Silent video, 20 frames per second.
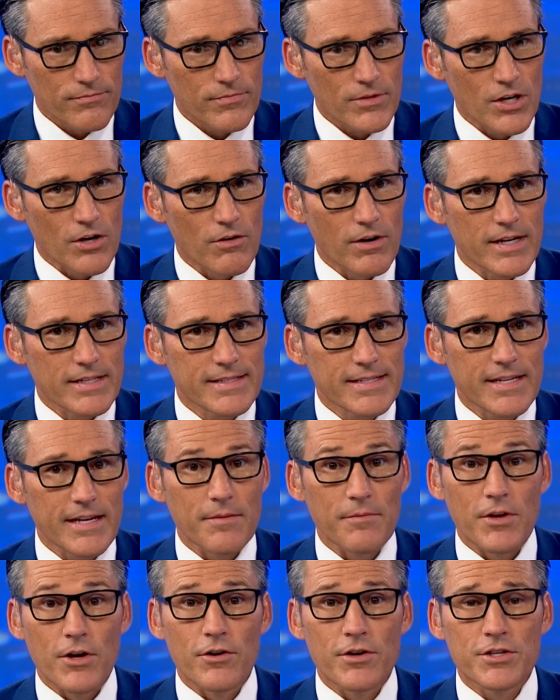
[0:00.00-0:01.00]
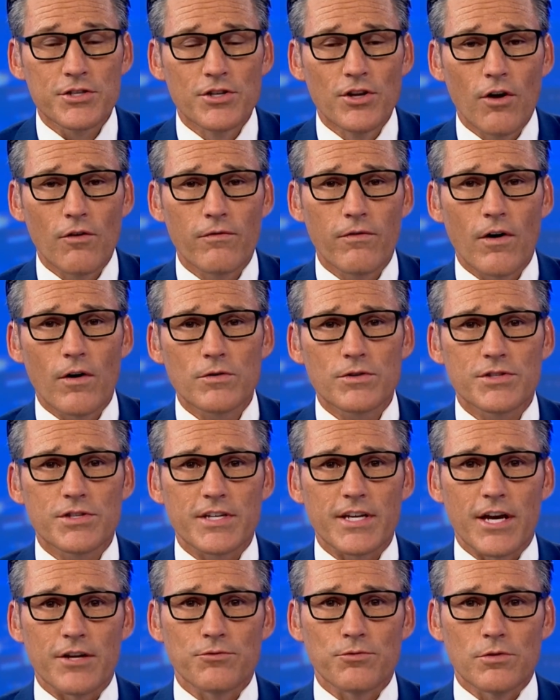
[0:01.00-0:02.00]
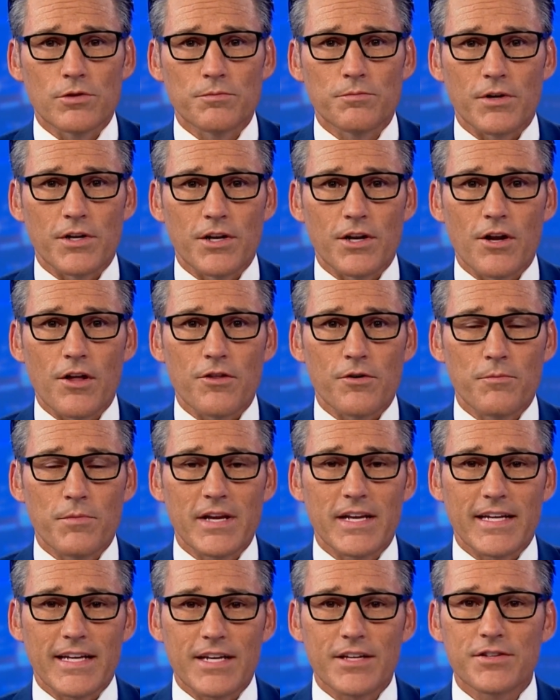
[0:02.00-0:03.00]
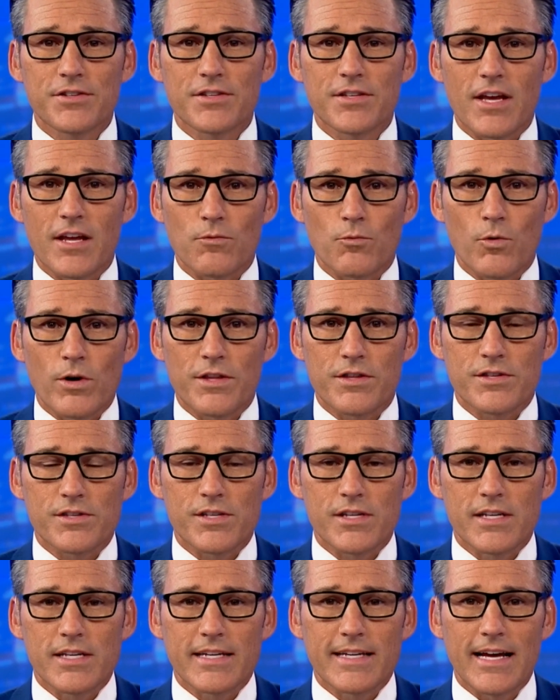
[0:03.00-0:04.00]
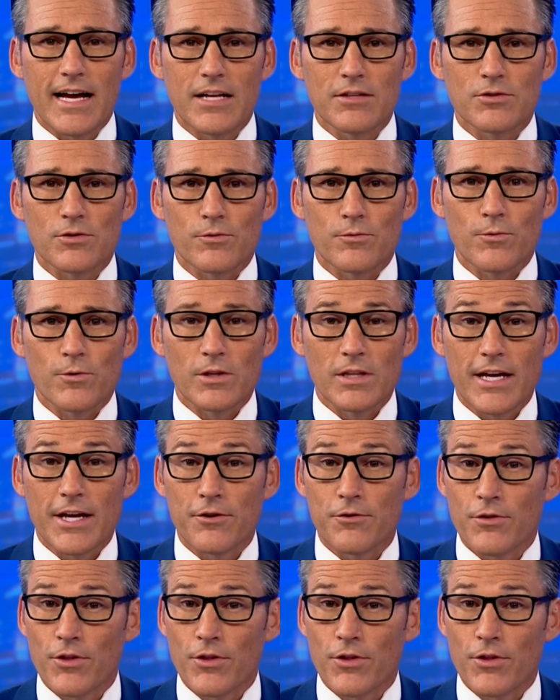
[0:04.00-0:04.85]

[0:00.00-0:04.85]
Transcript: All right, Tim, there is no vote scheduled, but another meeting is set with City Council for later